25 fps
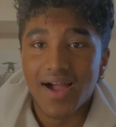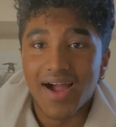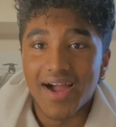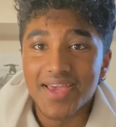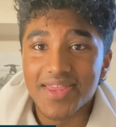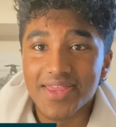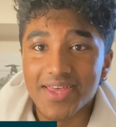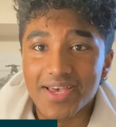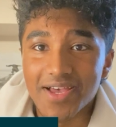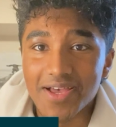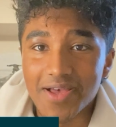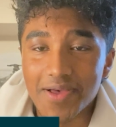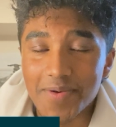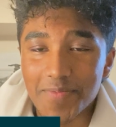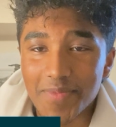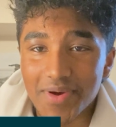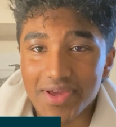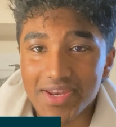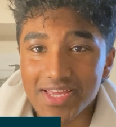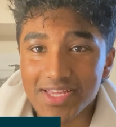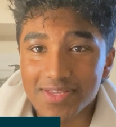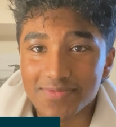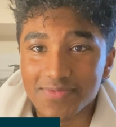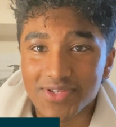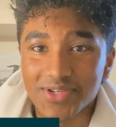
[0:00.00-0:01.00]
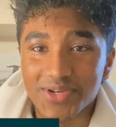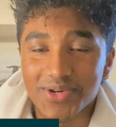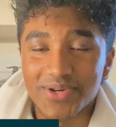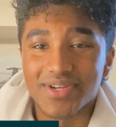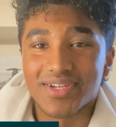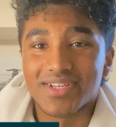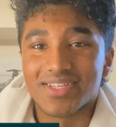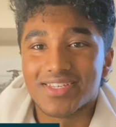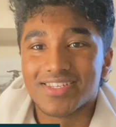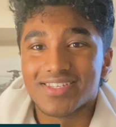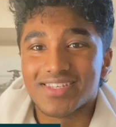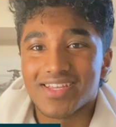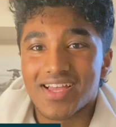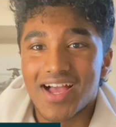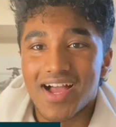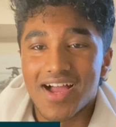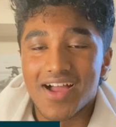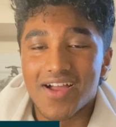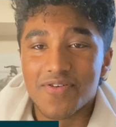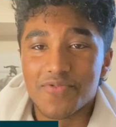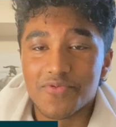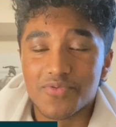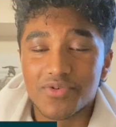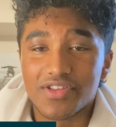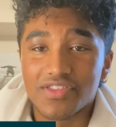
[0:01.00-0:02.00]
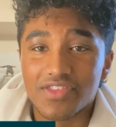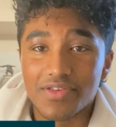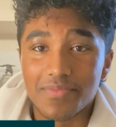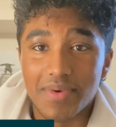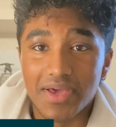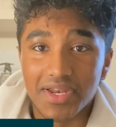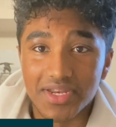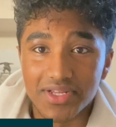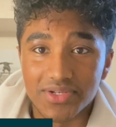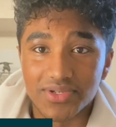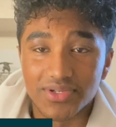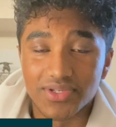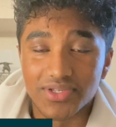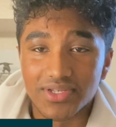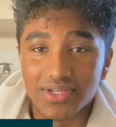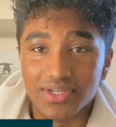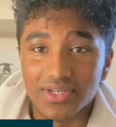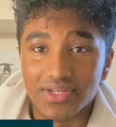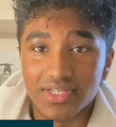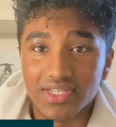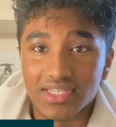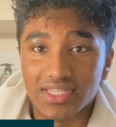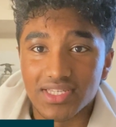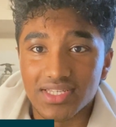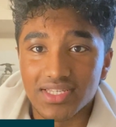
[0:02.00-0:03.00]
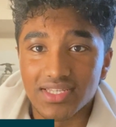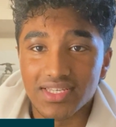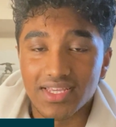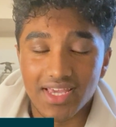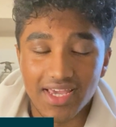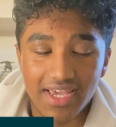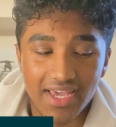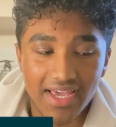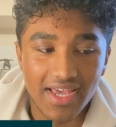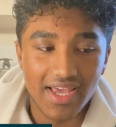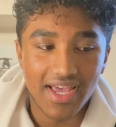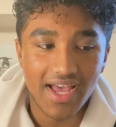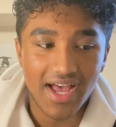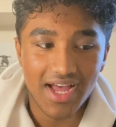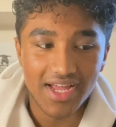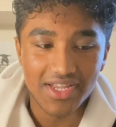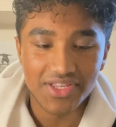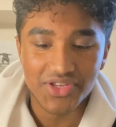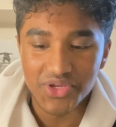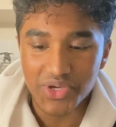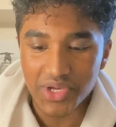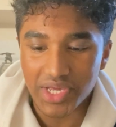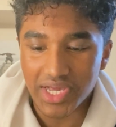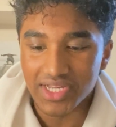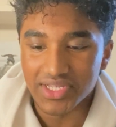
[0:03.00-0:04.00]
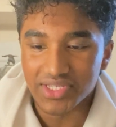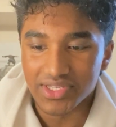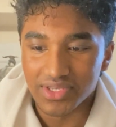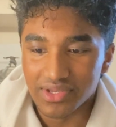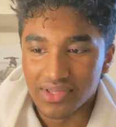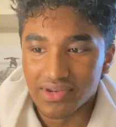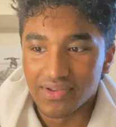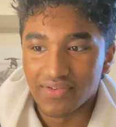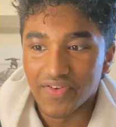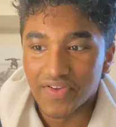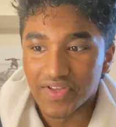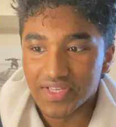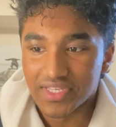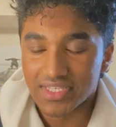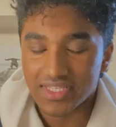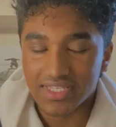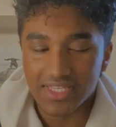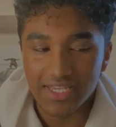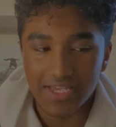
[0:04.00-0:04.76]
there, my name's Chris. I'm one of the medical students here at Newcastle University.